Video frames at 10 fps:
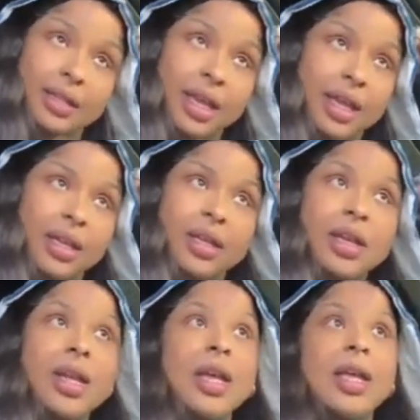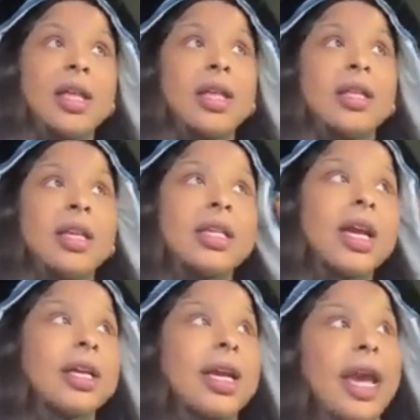that he
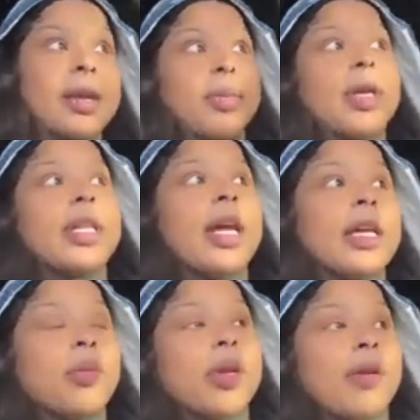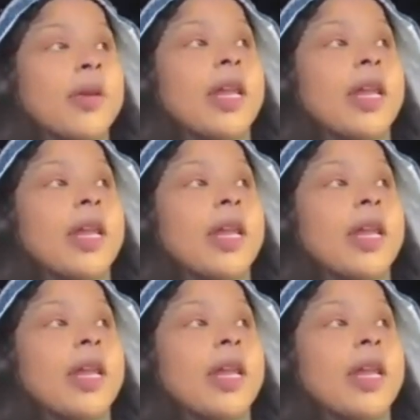not gay, but he like whatever,